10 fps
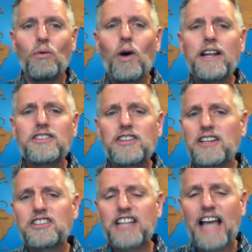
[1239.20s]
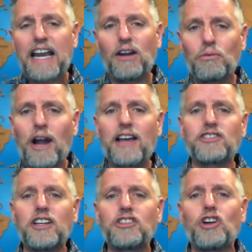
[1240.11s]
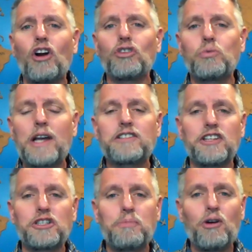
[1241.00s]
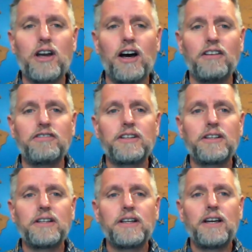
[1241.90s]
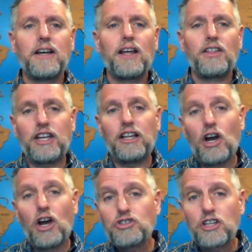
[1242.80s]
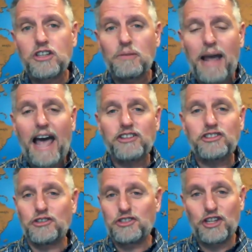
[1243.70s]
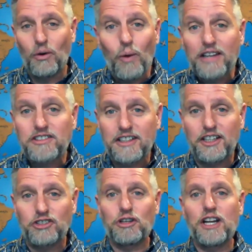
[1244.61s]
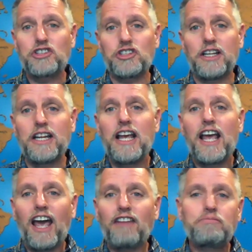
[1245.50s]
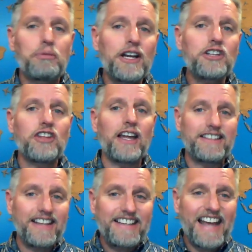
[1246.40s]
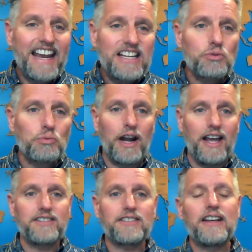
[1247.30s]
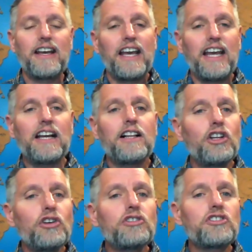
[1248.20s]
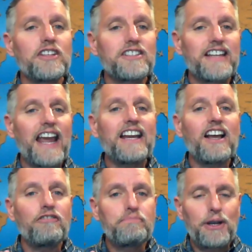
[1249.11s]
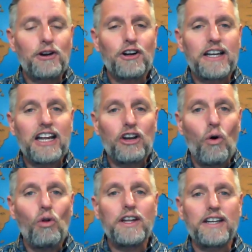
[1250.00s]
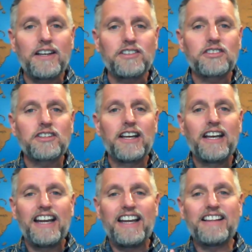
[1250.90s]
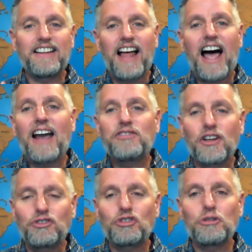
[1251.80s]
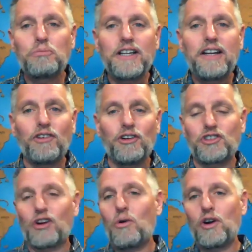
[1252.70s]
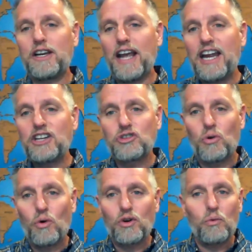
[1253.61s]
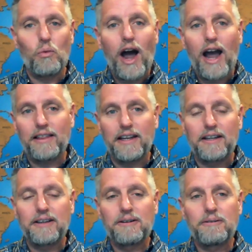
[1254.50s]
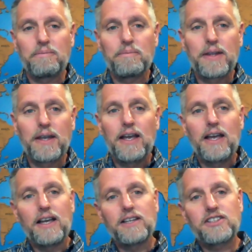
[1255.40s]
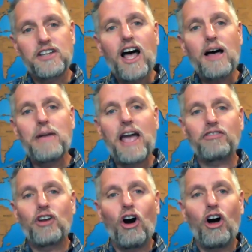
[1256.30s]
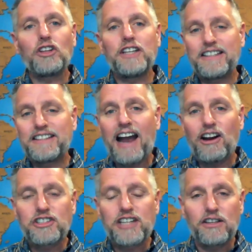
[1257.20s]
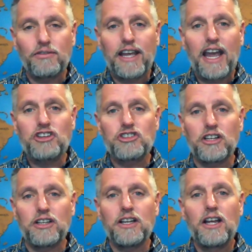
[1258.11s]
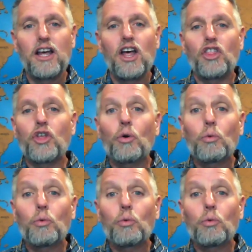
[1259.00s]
what is this second rest that Charles Wesley spoke of? Theologians and pastors in the Wesleyan tradition have preached that today's rest includes the state of purity and holiness in the lives of true believers, according to H. Orton Wiley. Some have called entire sanctification the